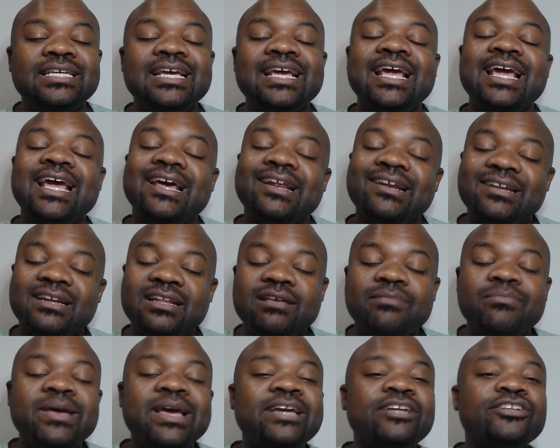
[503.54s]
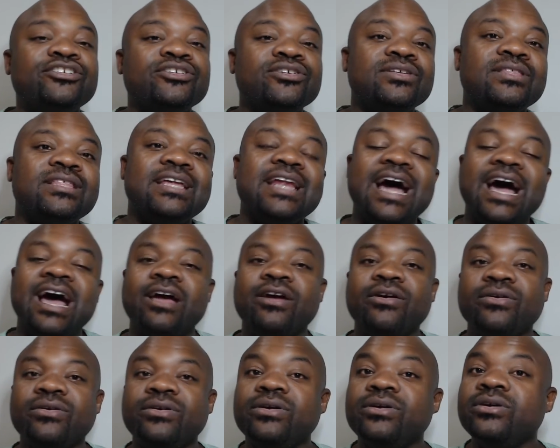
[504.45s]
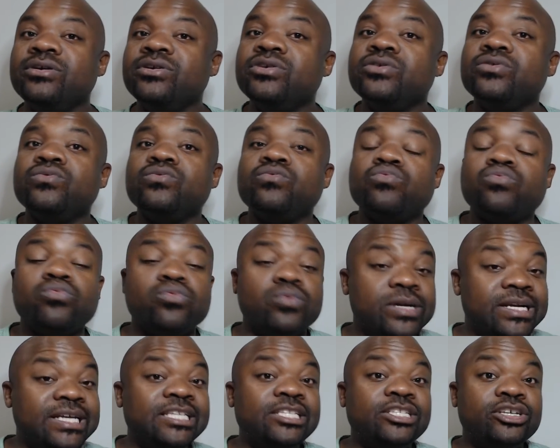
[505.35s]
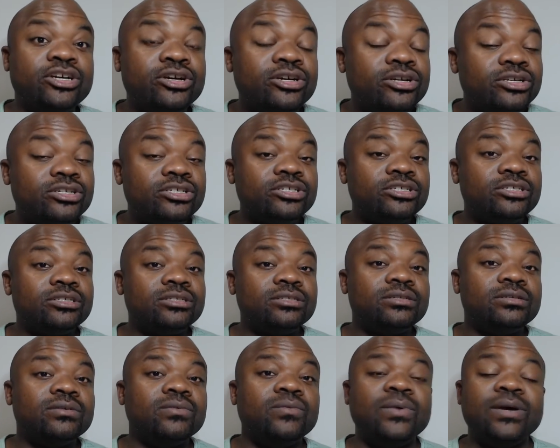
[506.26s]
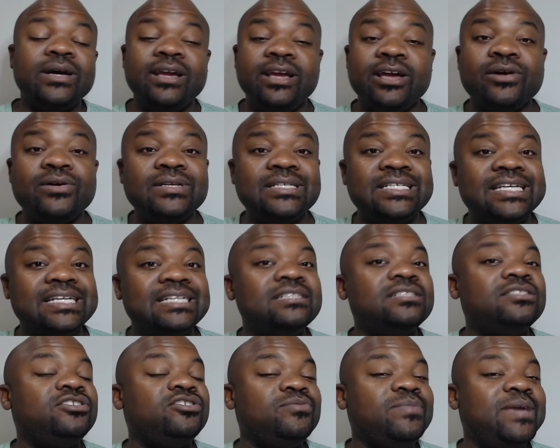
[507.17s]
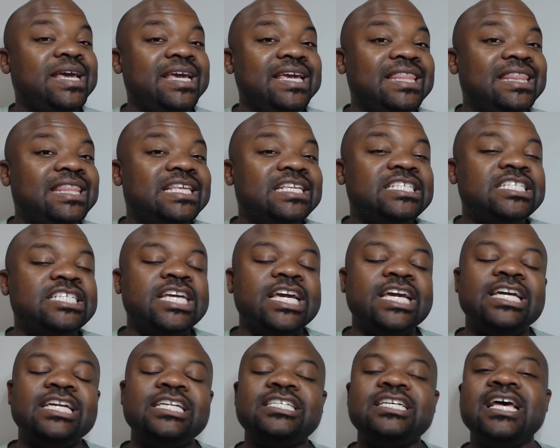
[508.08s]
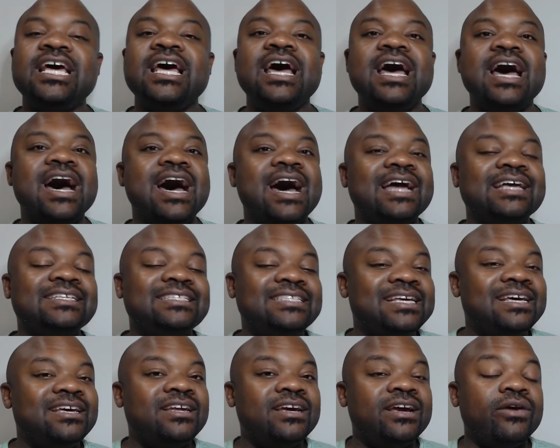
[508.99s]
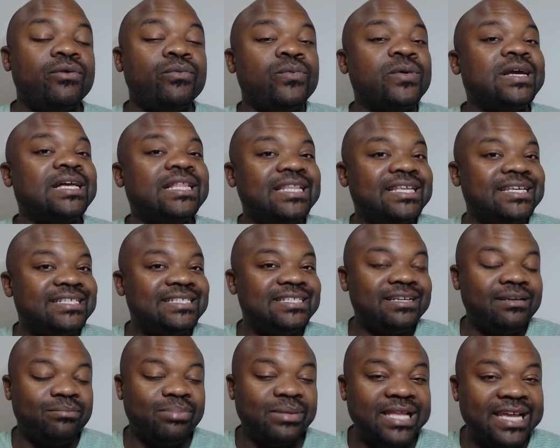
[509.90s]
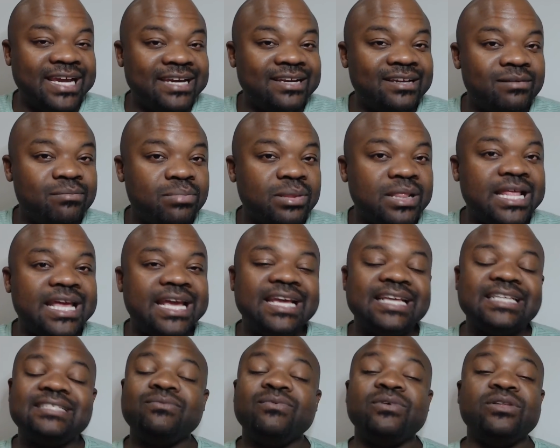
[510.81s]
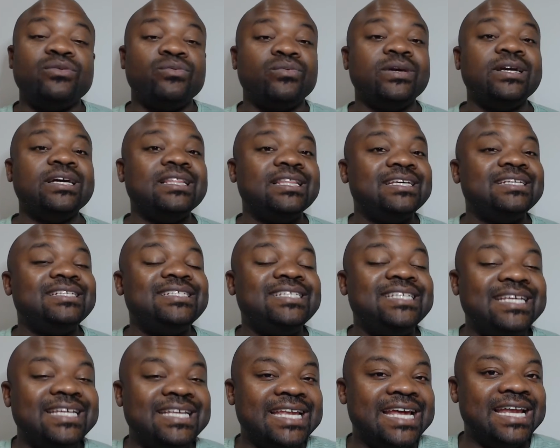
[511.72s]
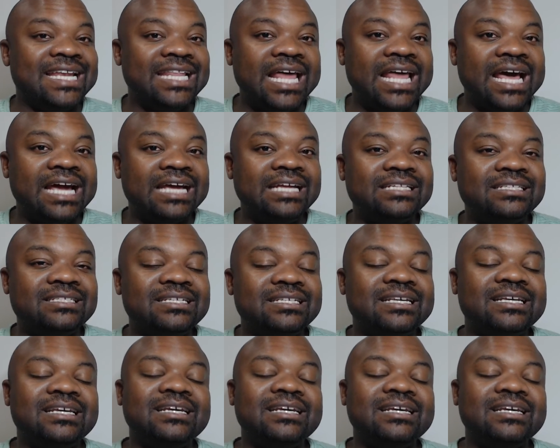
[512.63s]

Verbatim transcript: And I'm going to make sure that I research what goes into making this change. I set a realistic plan in place with realistic deadlines.